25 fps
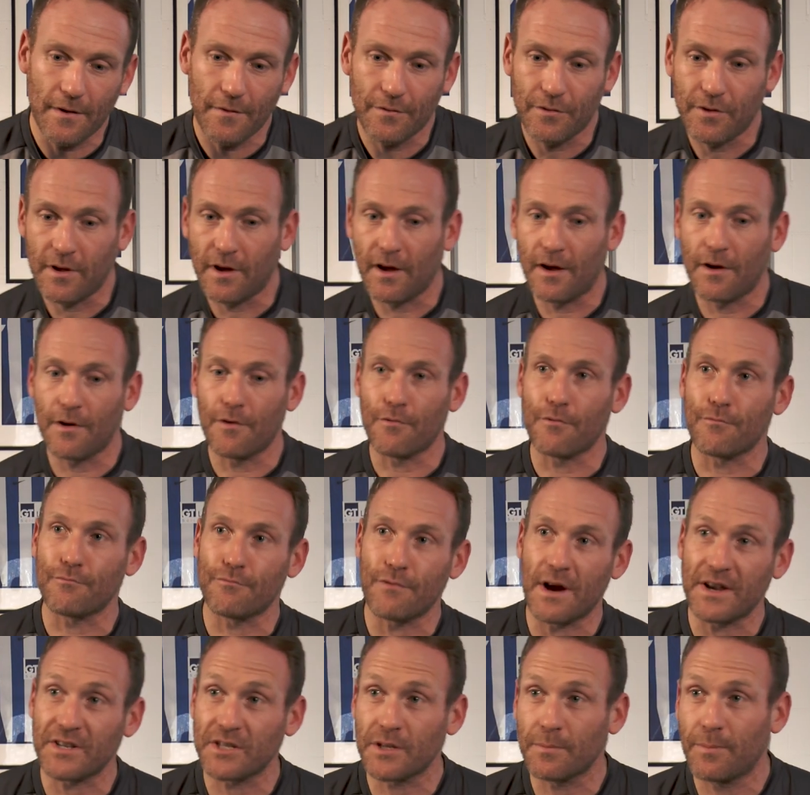the
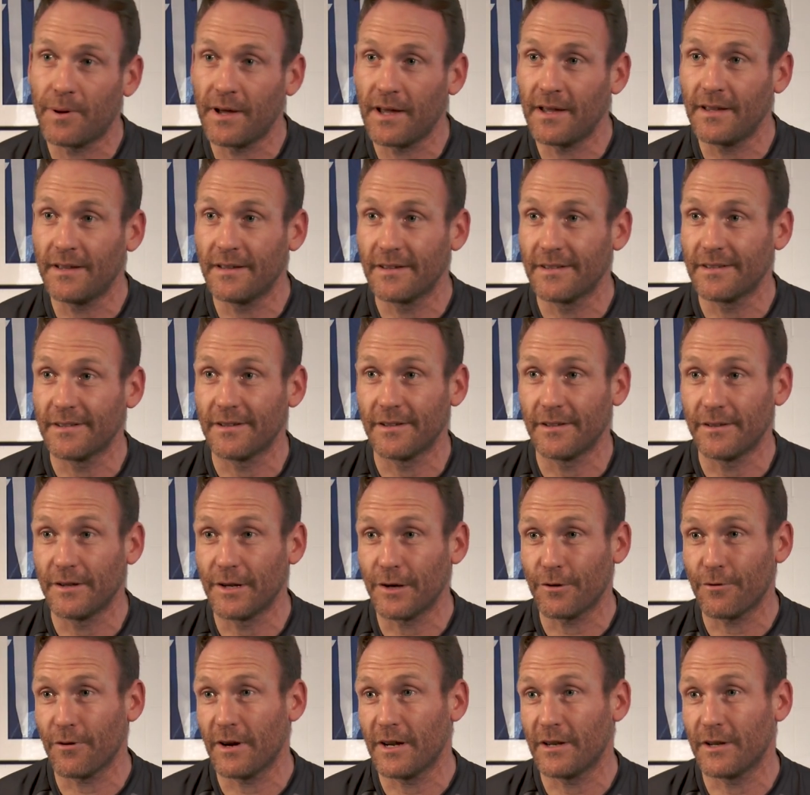recipe and the
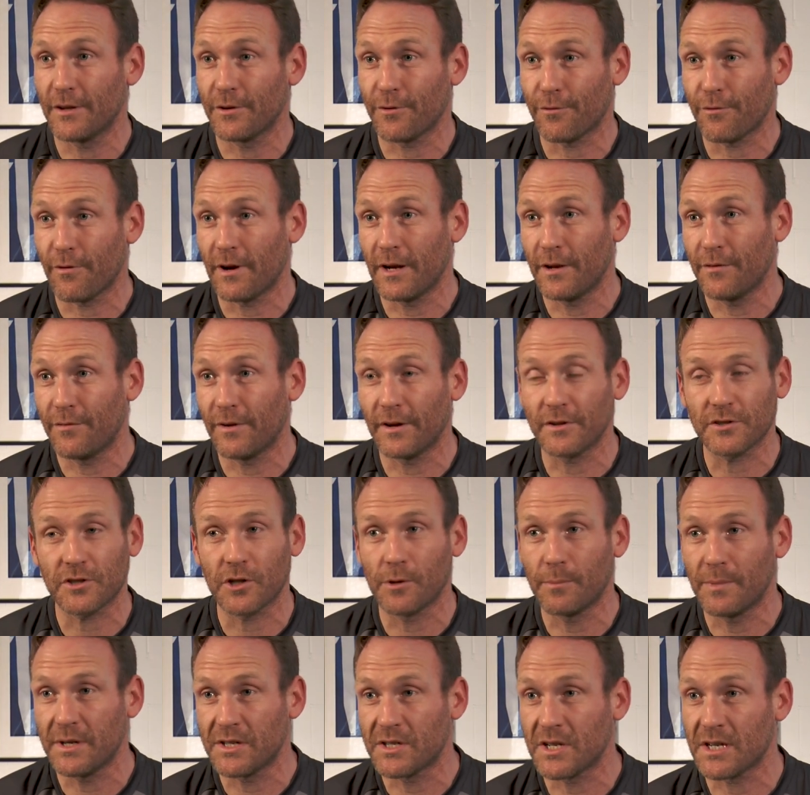ingredients for anything that's
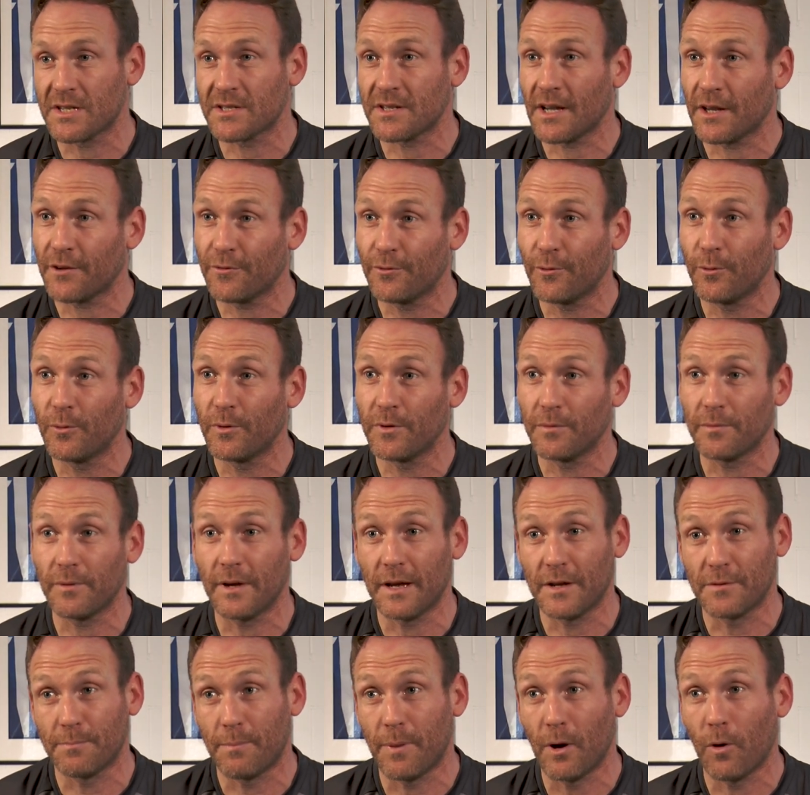going to be successful
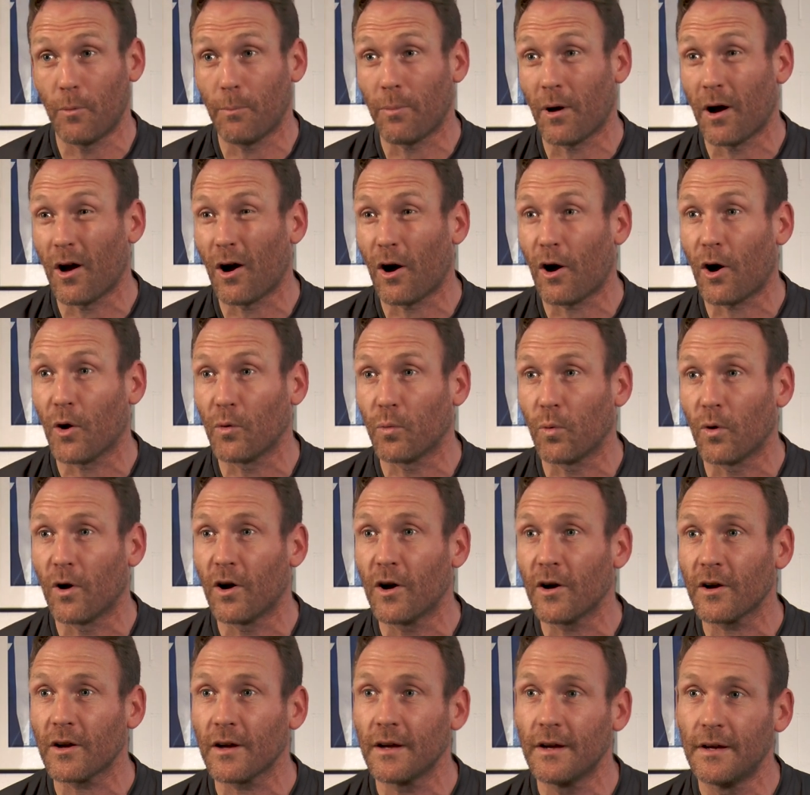is built by hard
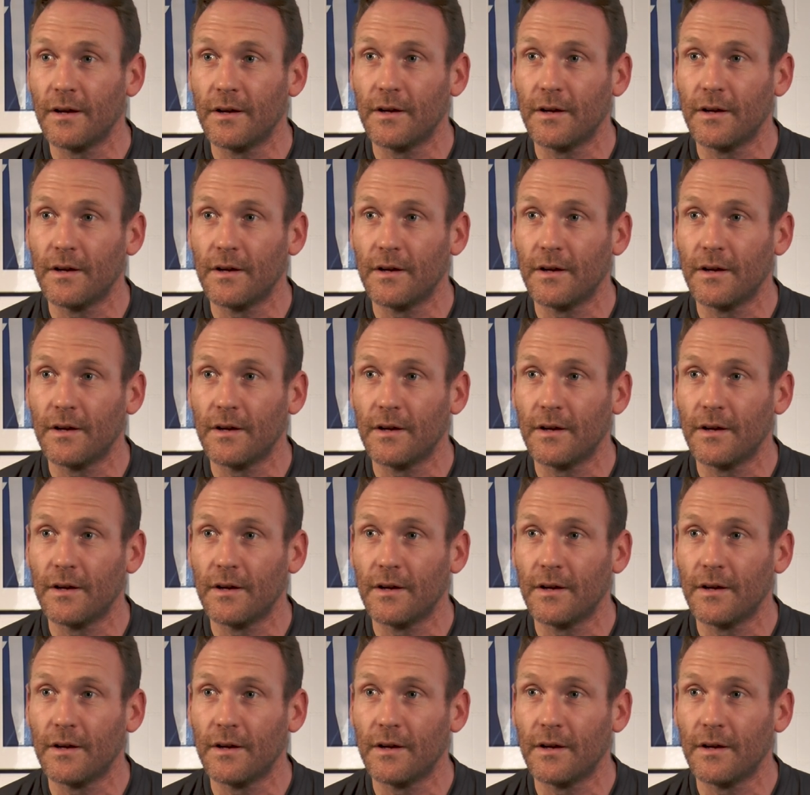work.